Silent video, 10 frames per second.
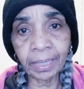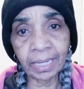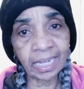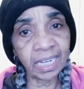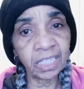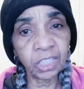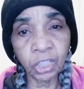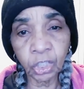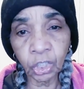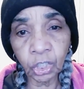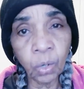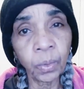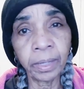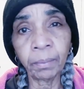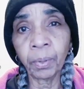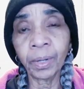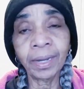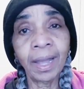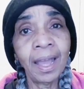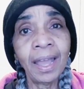but it is so important.